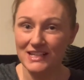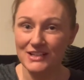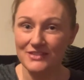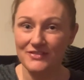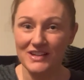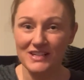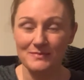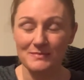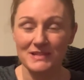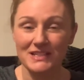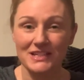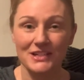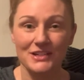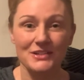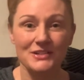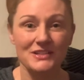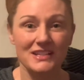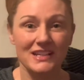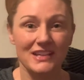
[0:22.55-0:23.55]
who've asked me
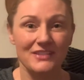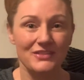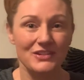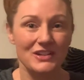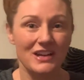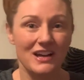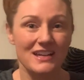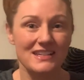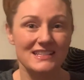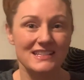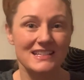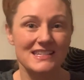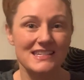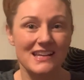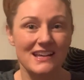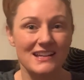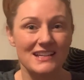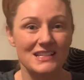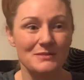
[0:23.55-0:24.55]
to give you guys an
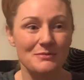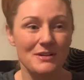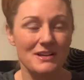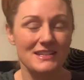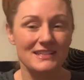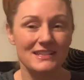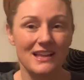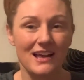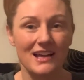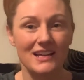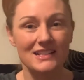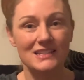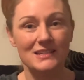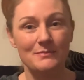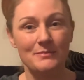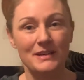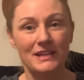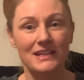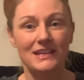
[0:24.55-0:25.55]
insight into what it's like
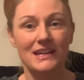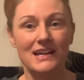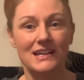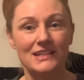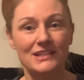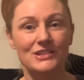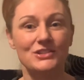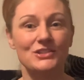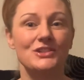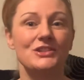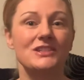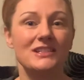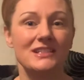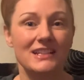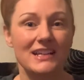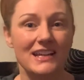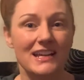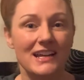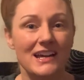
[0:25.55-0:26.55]
to be a student
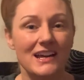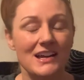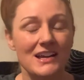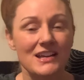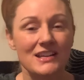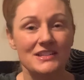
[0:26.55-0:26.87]
here